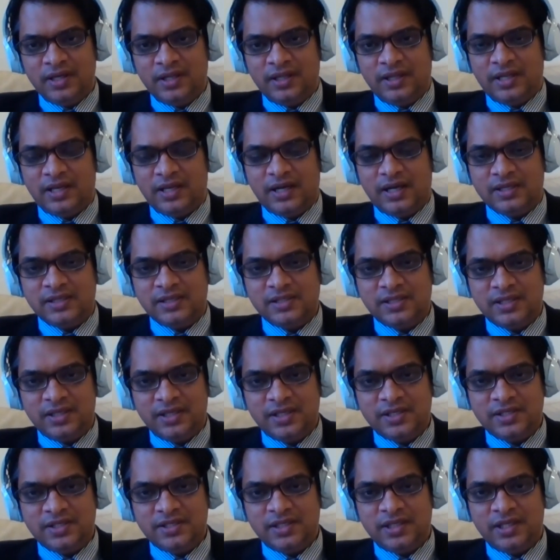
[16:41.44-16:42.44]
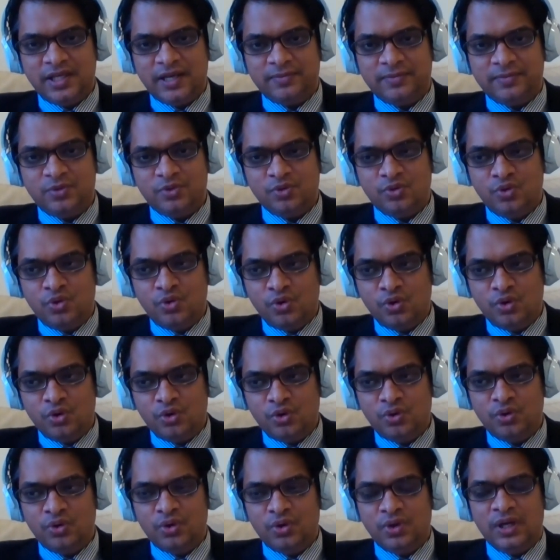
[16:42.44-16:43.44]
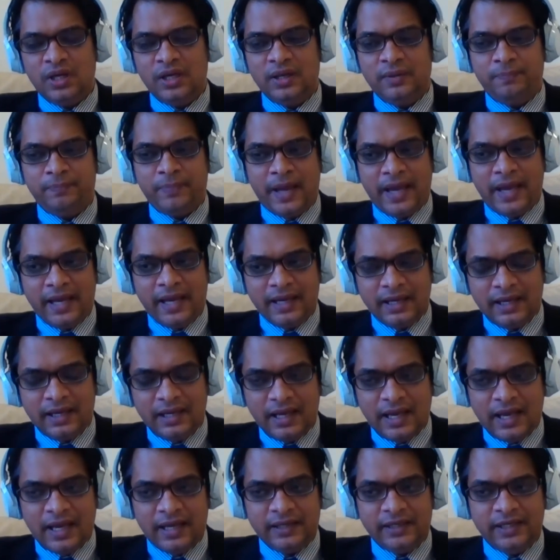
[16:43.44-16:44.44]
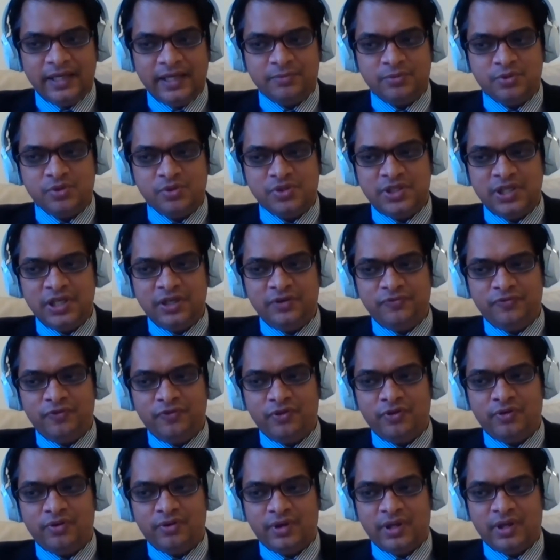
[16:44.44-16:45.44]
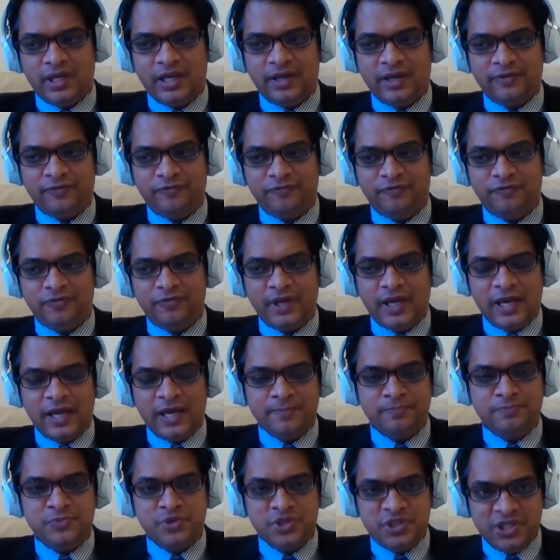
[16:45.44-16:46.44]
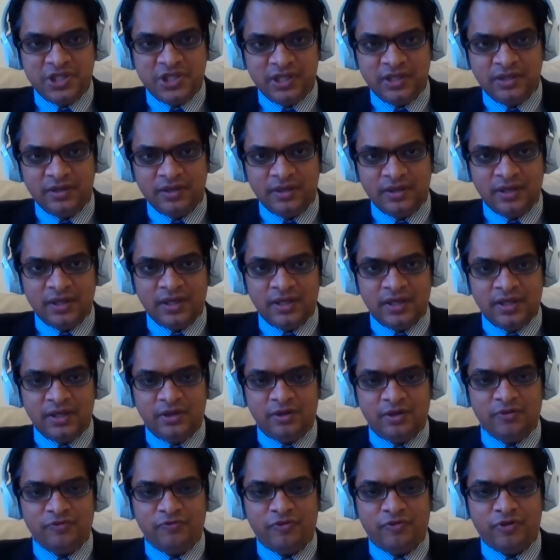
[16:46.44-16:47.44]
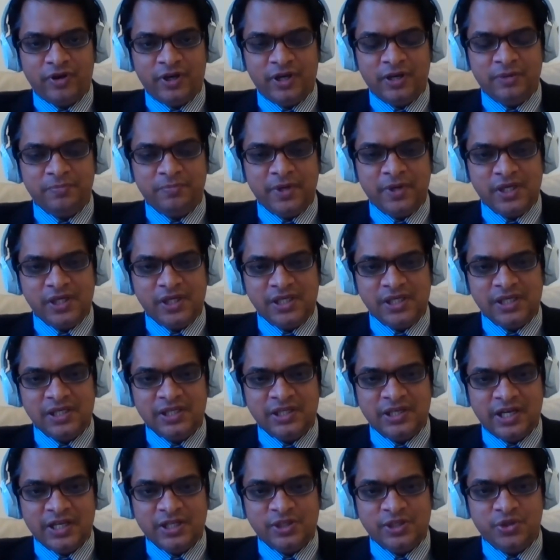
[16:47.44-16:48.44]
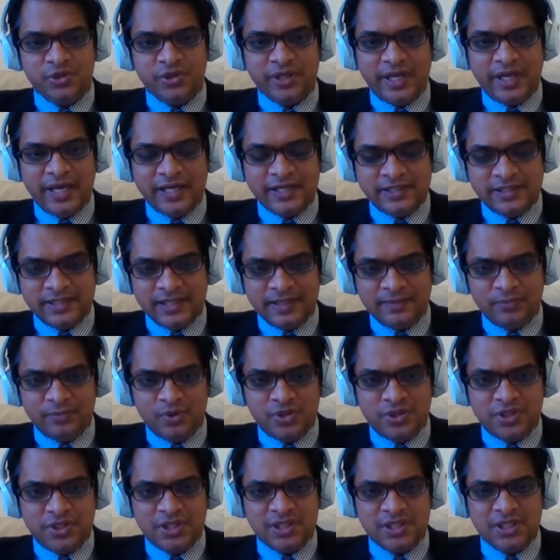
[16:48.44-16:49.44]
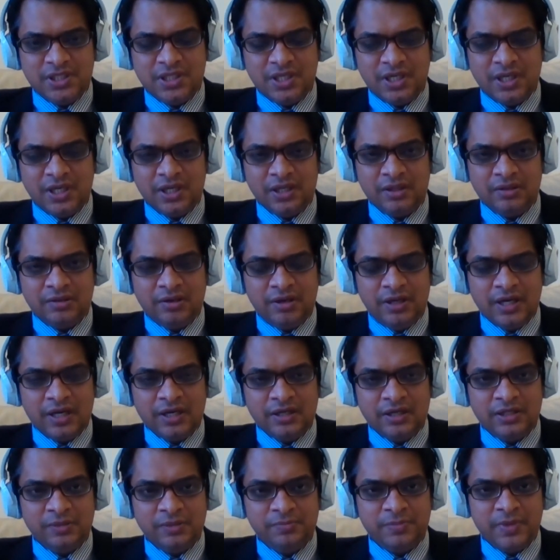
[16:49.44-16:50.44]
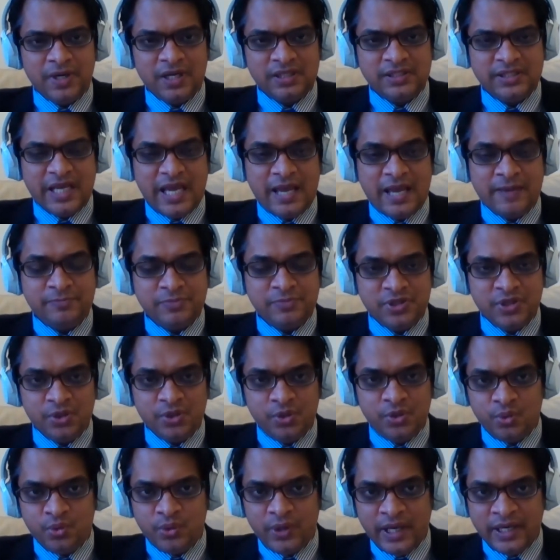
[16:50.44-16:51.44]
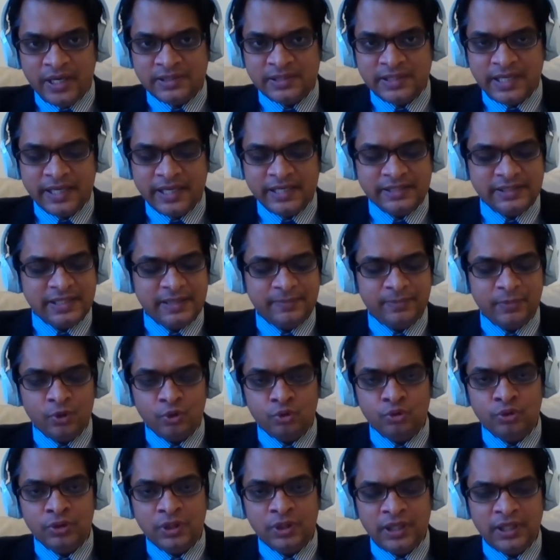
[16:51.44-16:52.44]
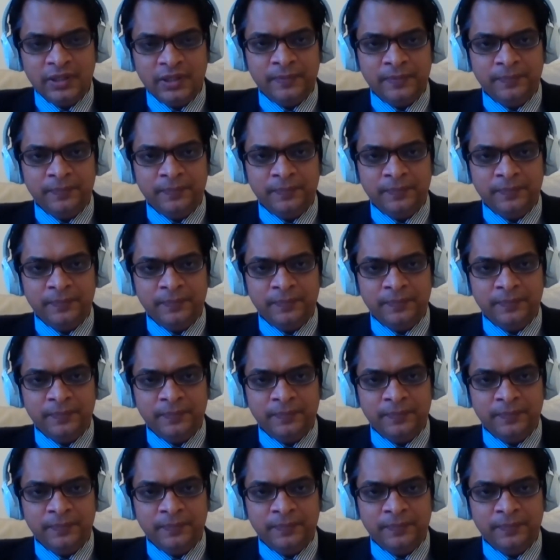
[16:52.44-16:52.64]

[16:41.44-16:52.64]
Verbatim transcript: the answer is you have to go back and you have to sit for FMG, you know foreign medical graduate exam which is uh, 300 marks mcq exam only